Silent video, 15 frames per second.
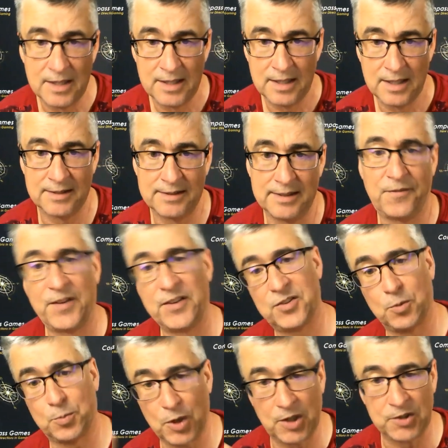Is the official
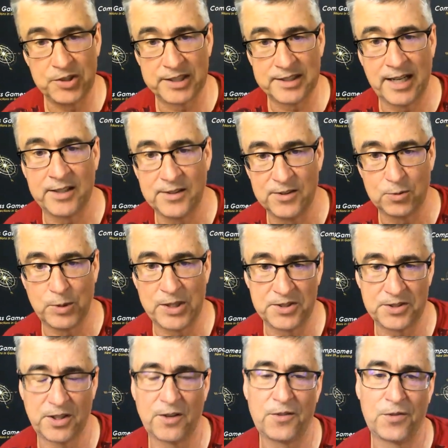project title is
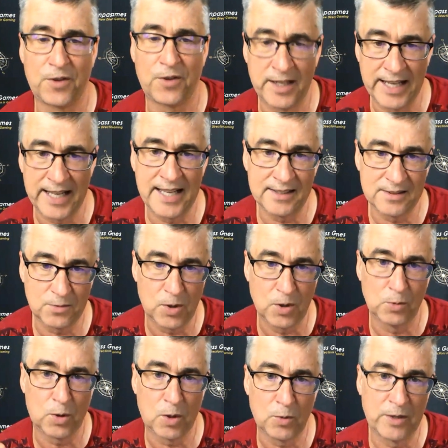Western Front Ace World
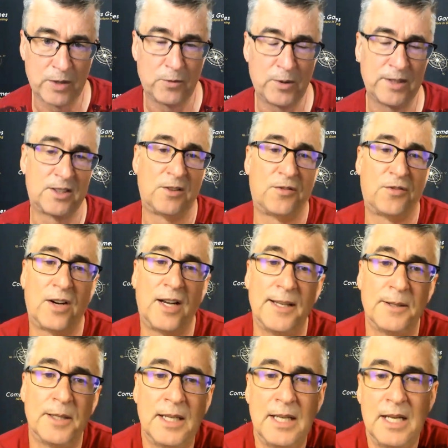War One Western Front
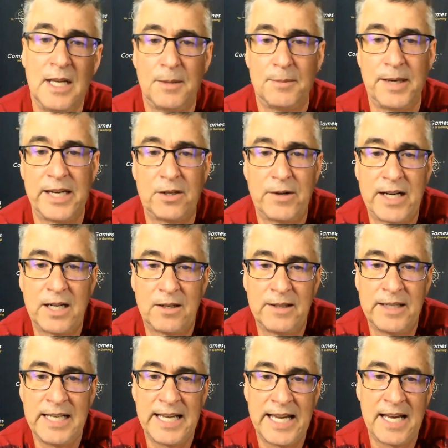by
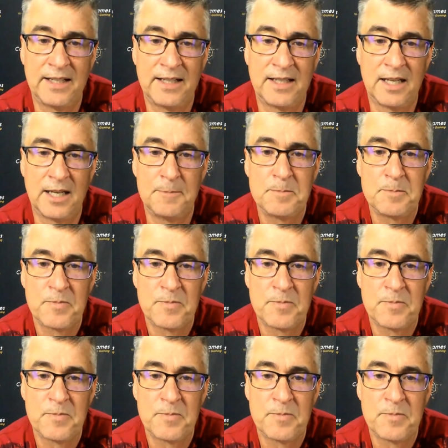Gregory, and uh,